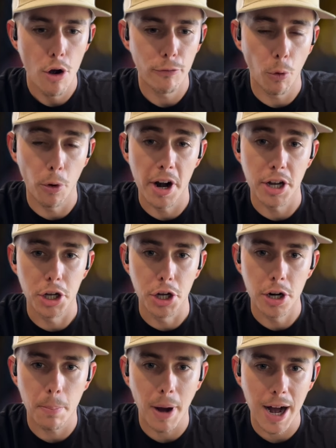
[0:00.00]
for a good
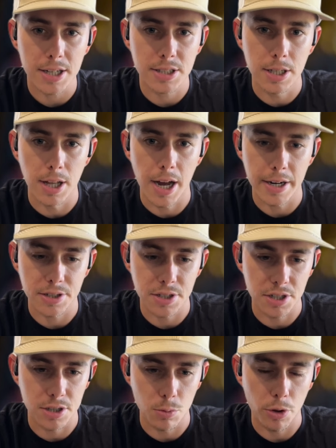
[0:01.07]
epoxy lining
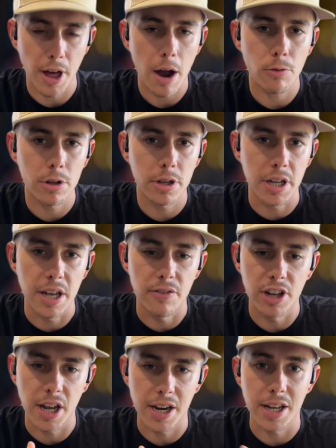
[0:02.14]
system without really
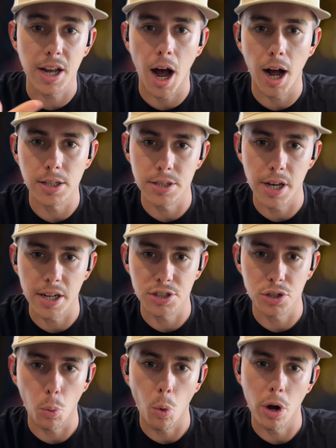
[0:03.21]
giving any context
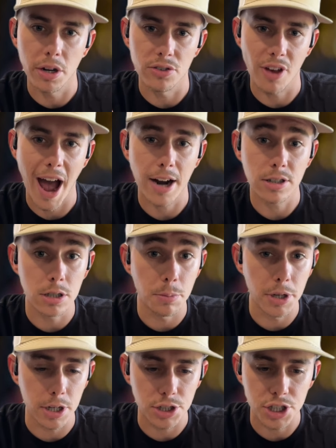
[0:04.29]
to what is actually
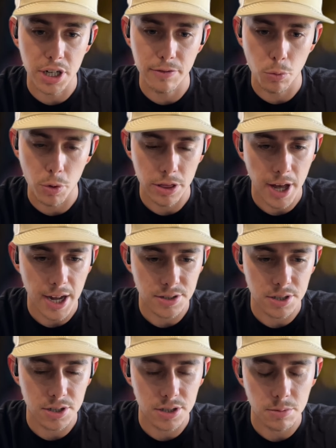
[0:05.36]
being achieved with that
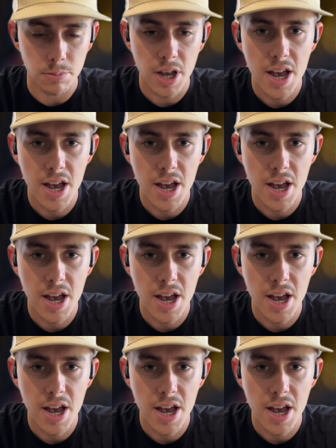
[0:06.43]
system.